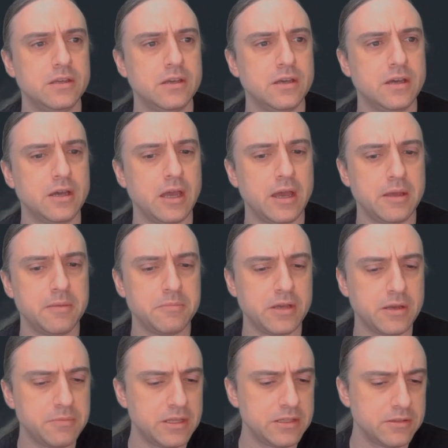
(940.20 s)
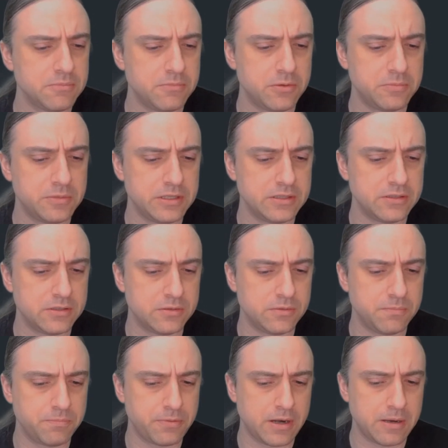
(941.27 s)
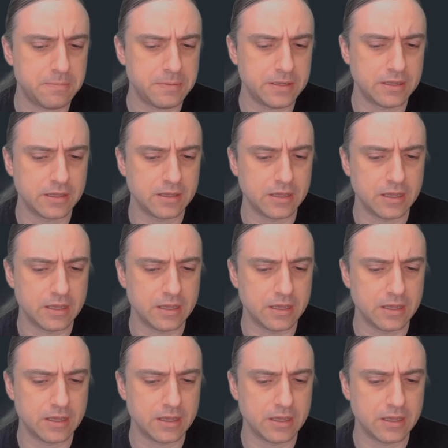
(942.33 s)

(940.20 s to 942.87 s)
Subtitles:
I'm at the moment prepping